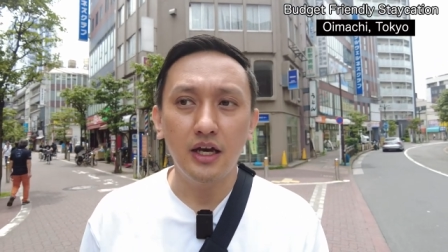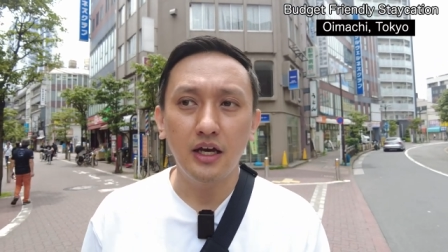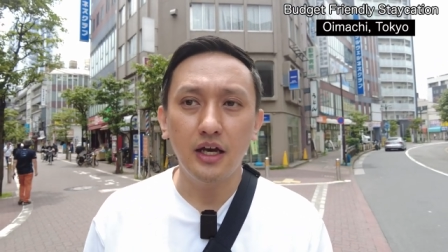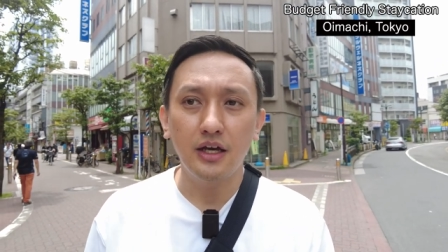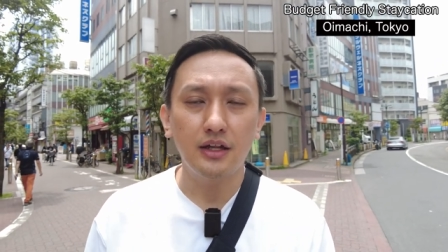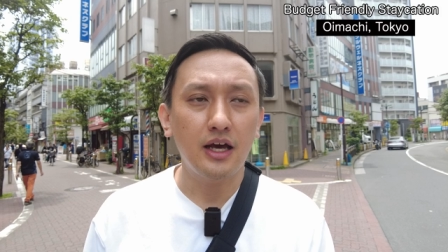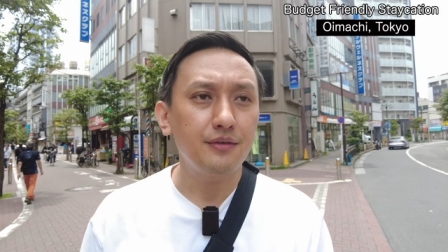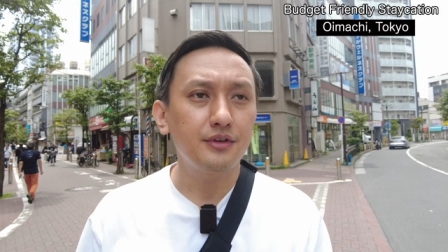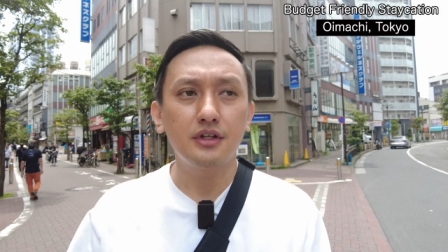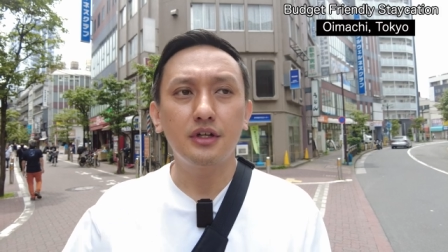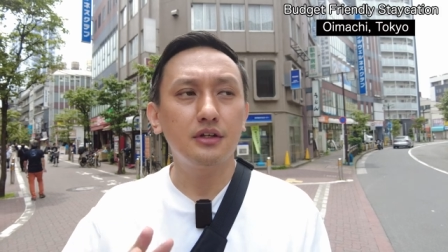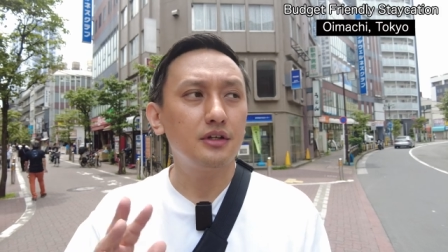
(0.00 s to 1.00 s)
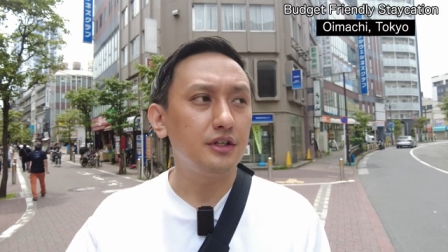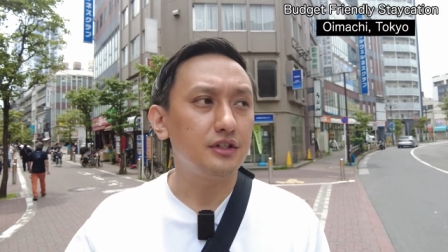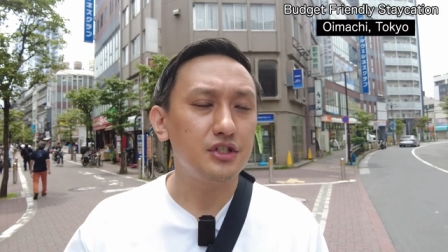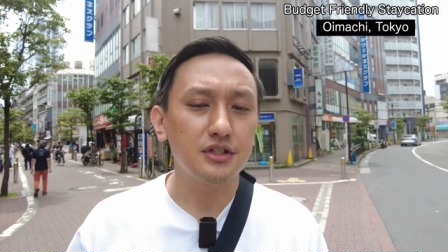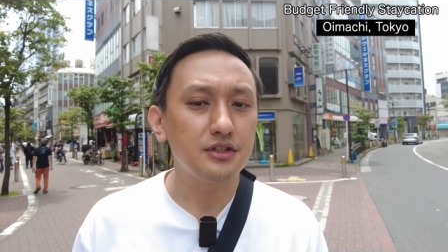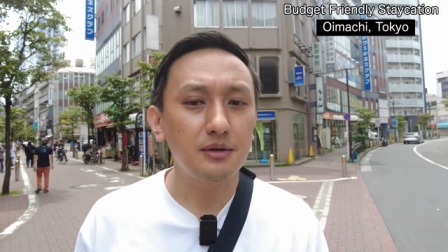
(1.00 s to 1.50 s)
Yeah, and after
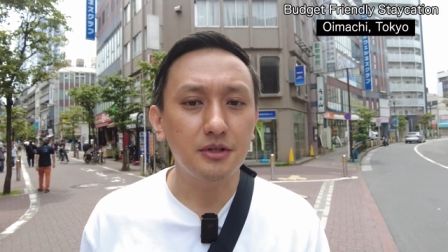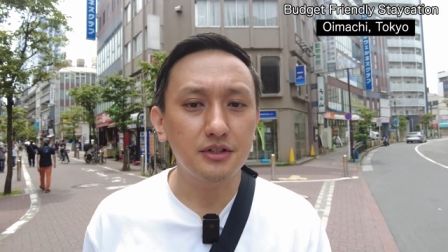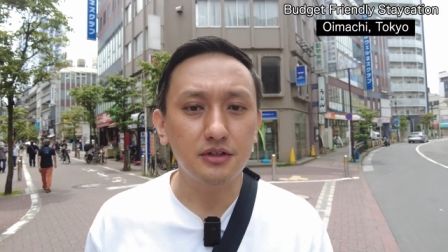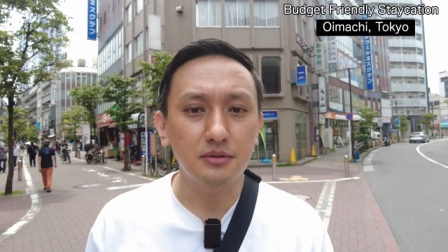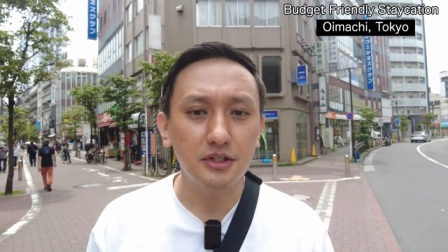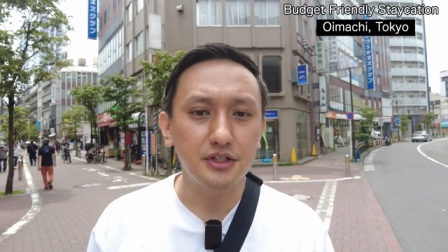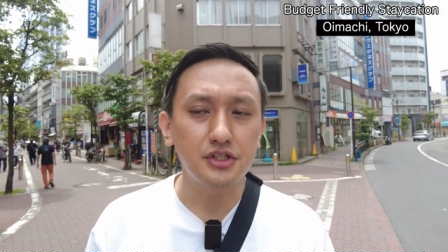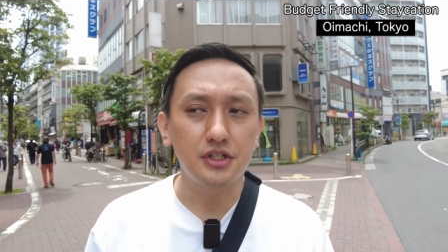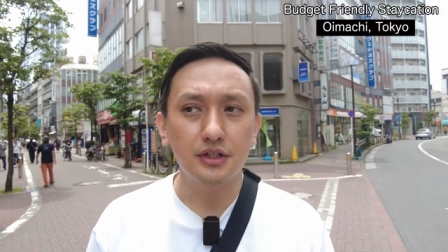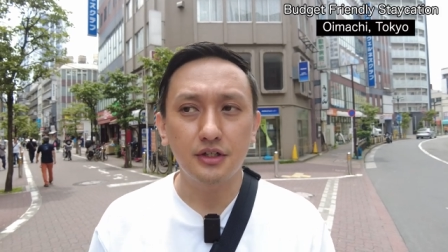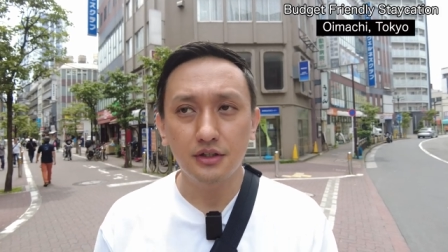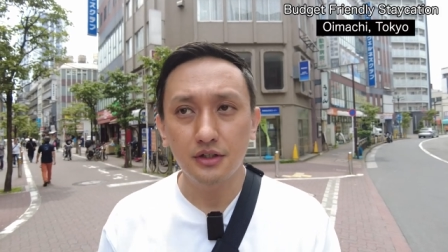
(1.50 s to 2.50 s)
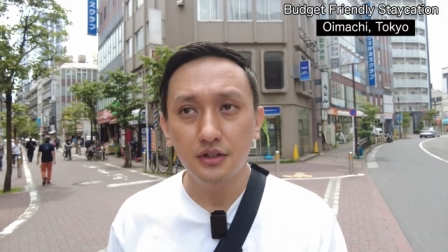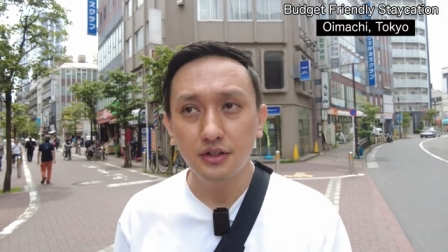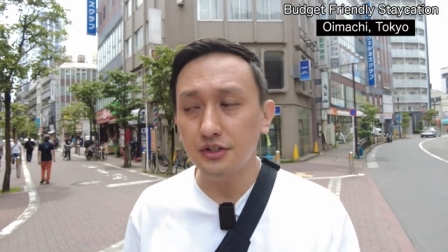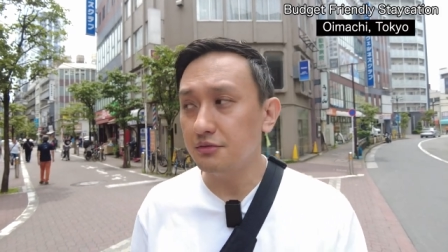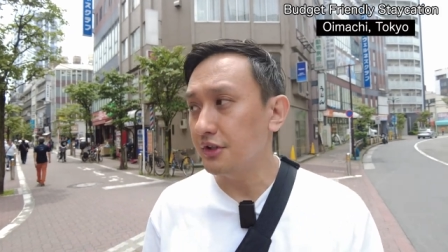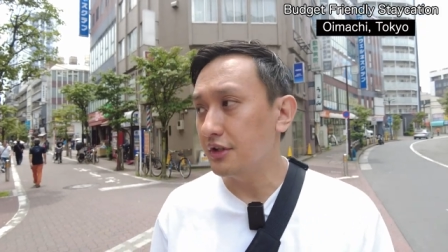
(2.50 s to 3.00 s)
that, it's just same as Malaysia.
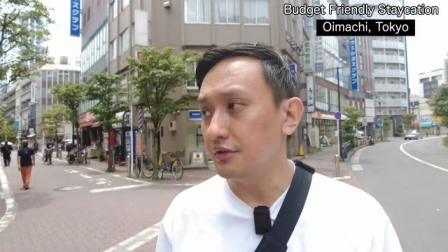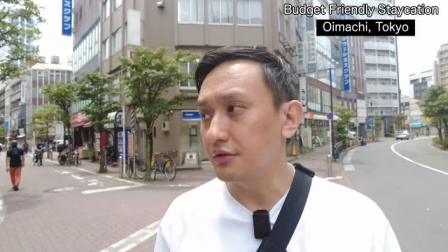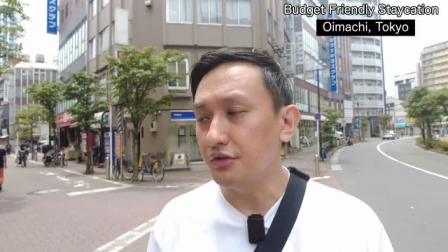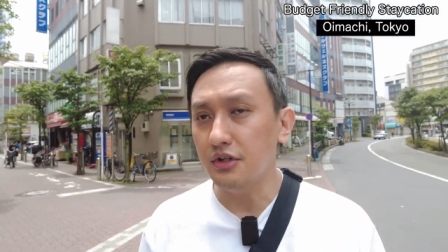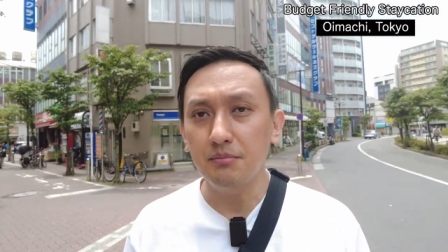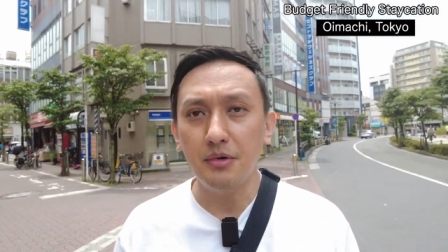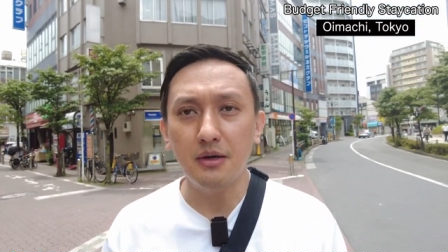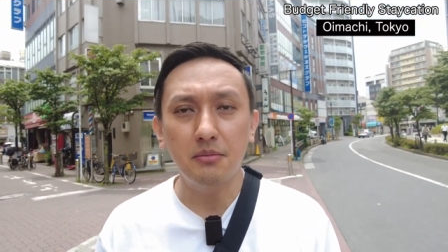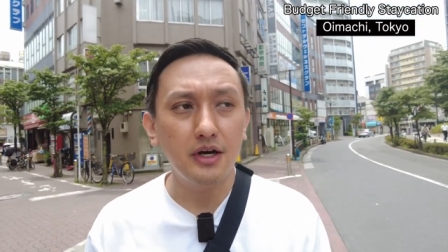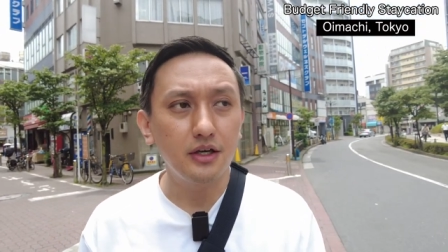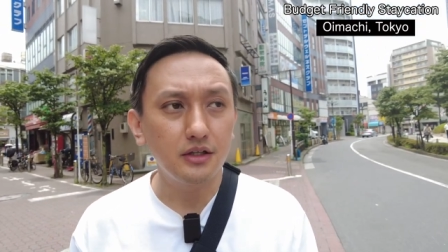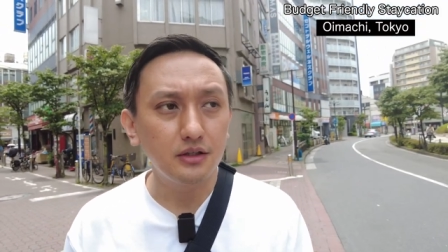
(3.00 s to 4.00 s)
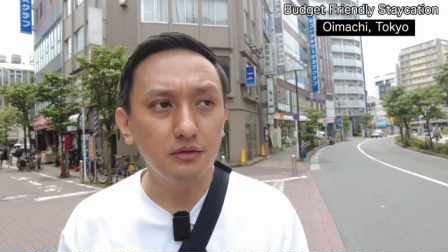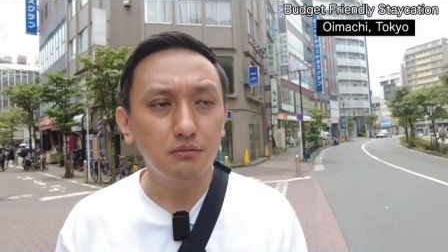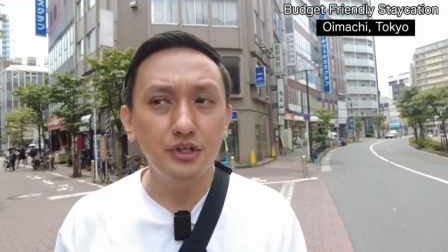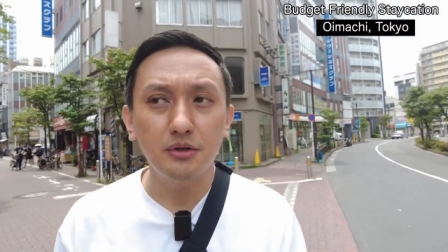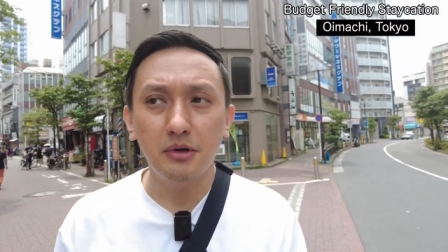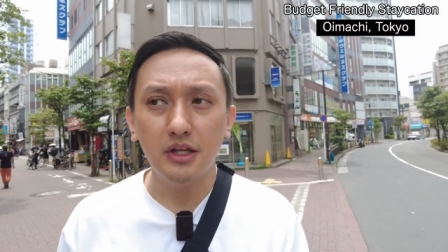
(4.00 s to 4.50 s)
It's really good. You can pay by
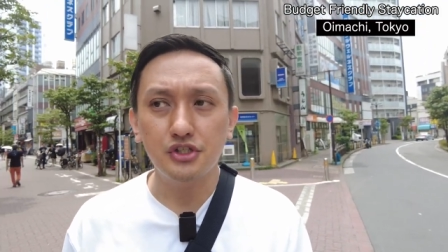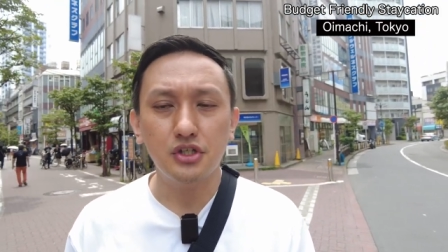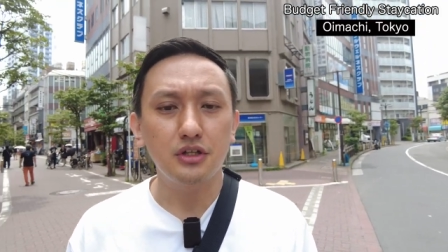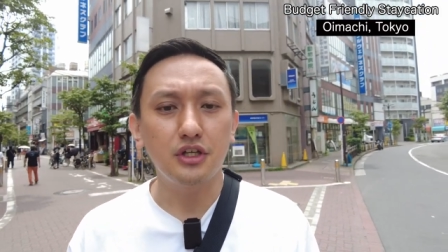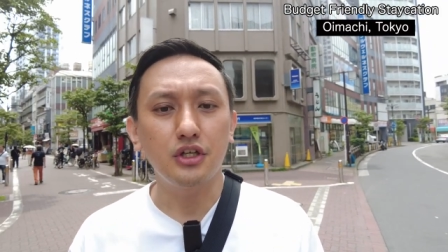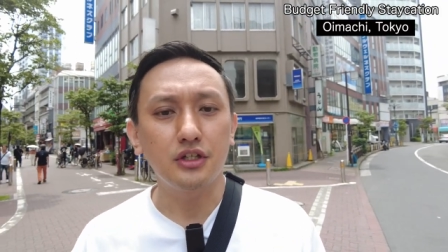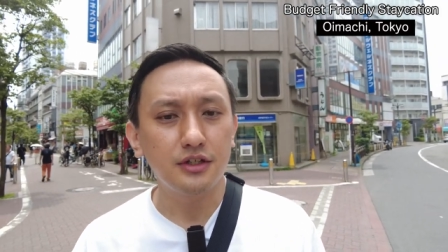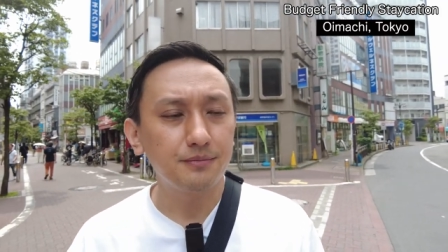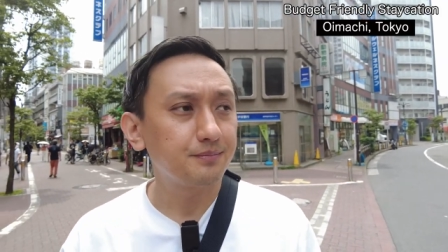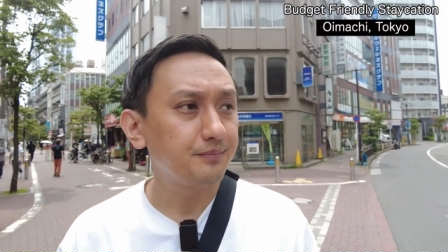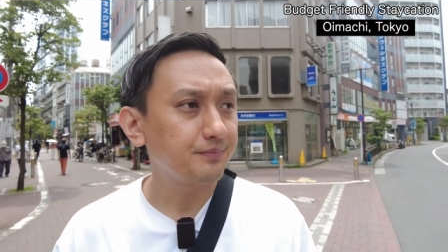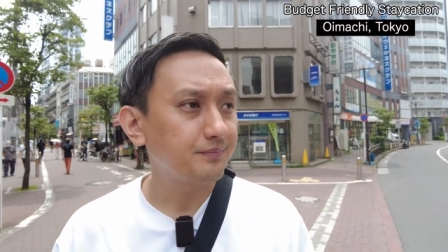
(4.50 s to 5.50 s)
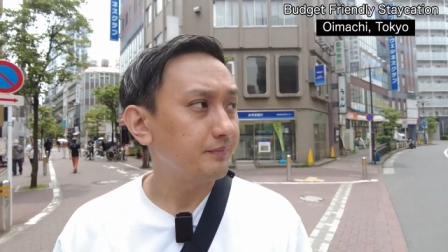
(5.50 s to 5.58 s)
the Malaysia ringgit.